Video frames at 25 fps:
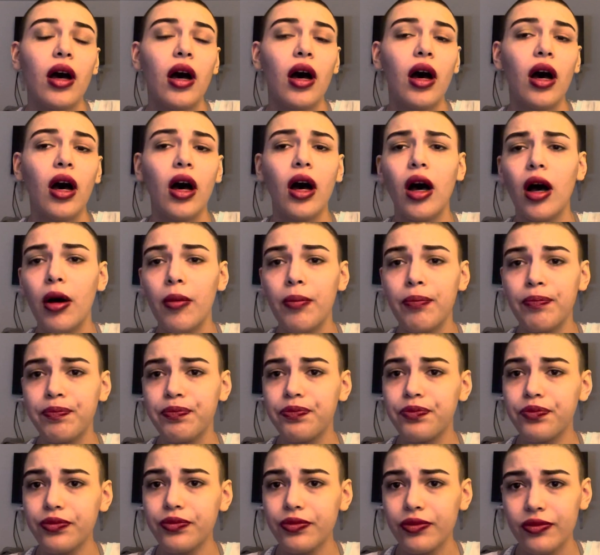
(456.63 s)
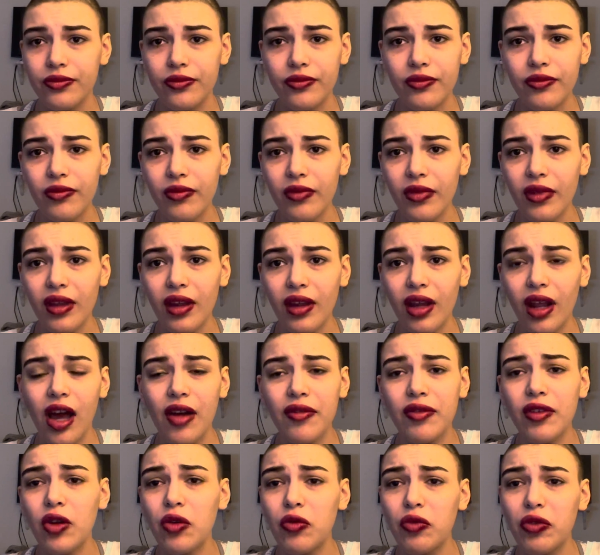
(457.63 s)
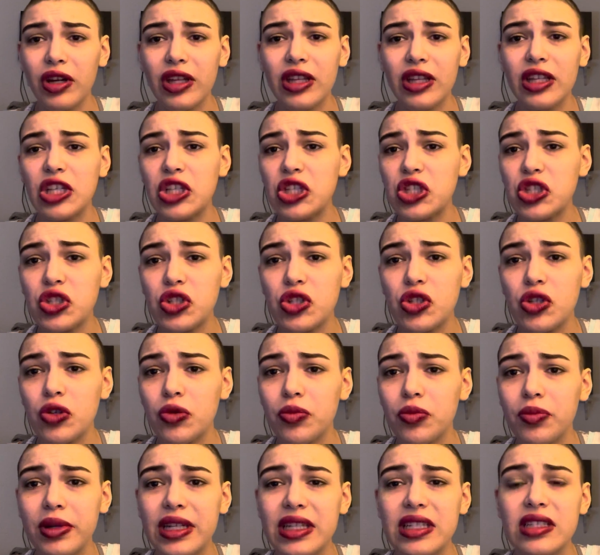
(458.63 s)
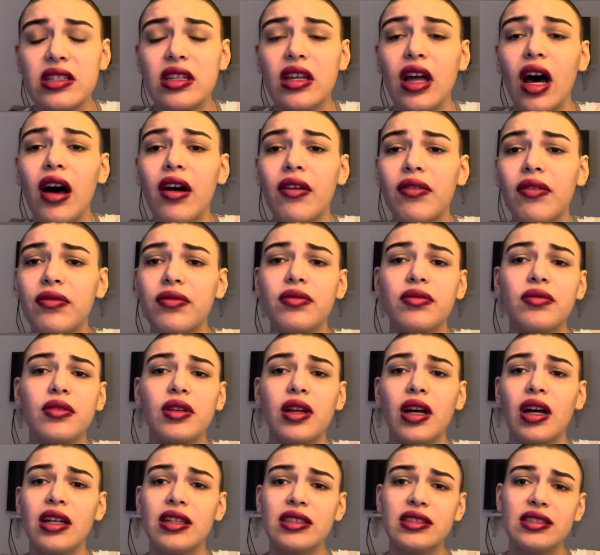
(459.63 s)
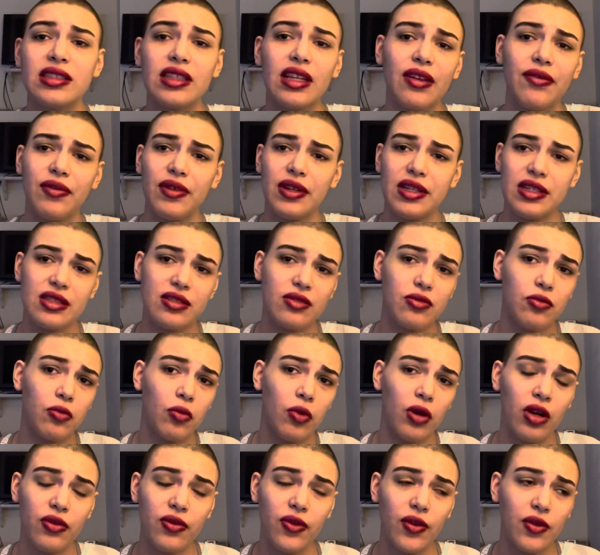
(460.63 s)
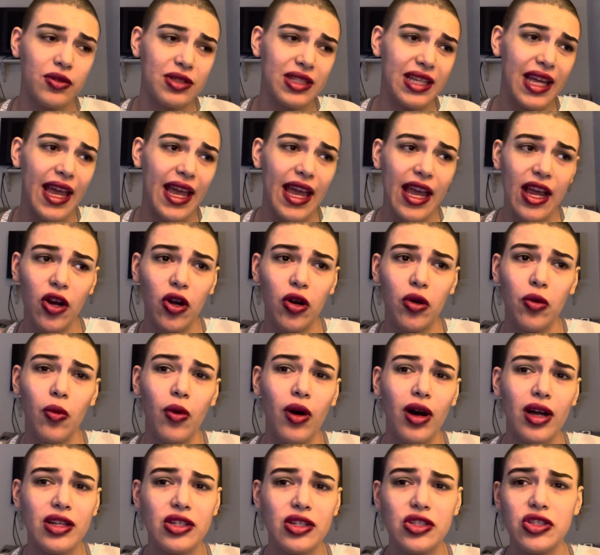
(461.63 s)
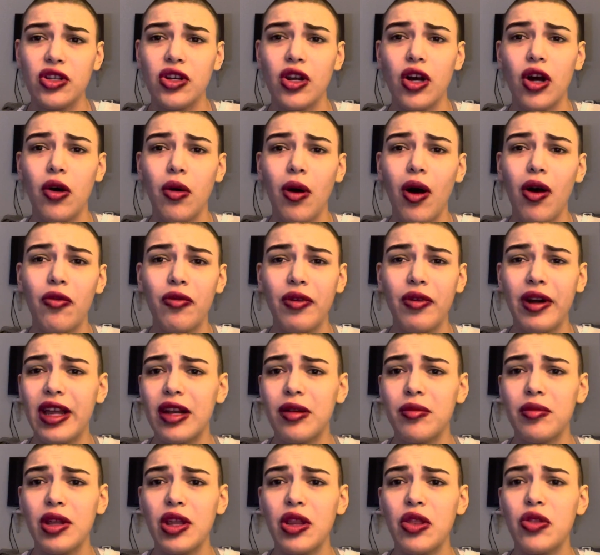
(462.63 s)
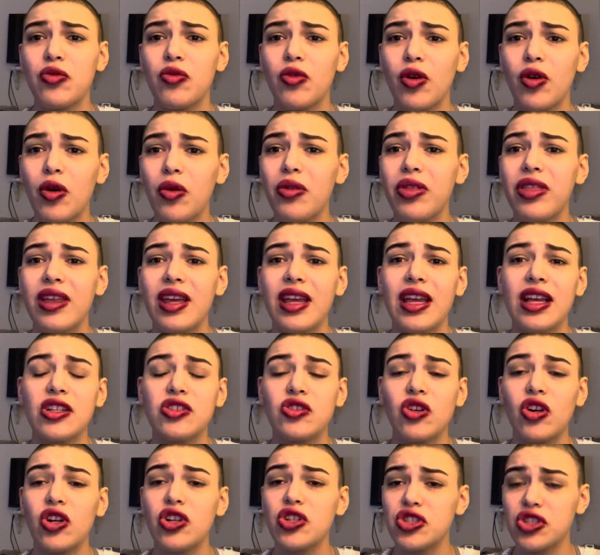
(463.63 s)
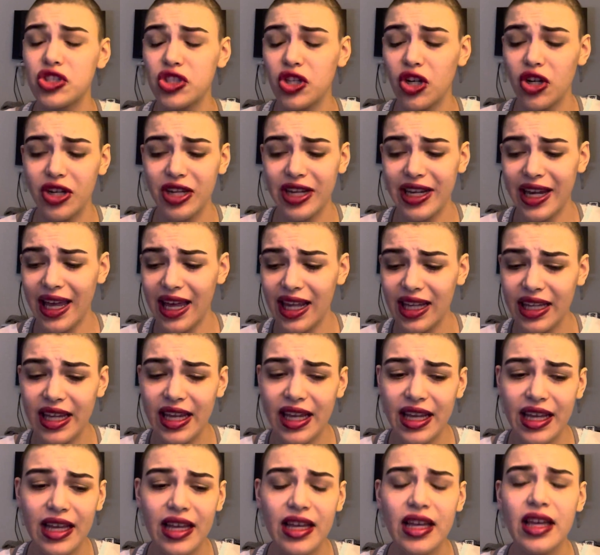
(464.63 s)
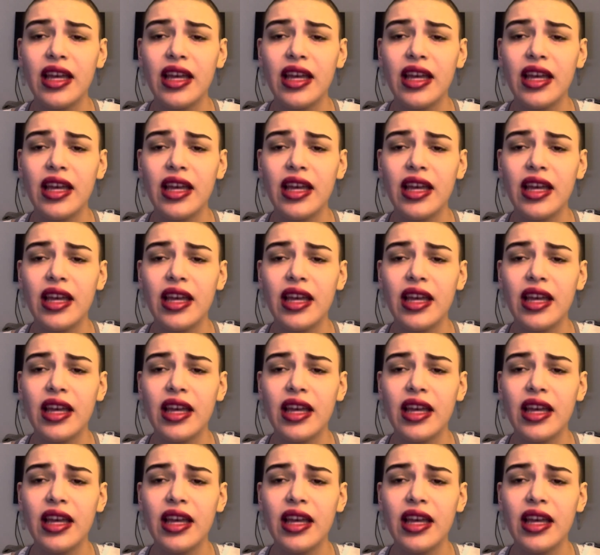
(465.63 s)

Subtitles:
I've done really stupid stuff, because if it's one of those anger ones, you know, I'll randomly throw things, or I'll just start yelling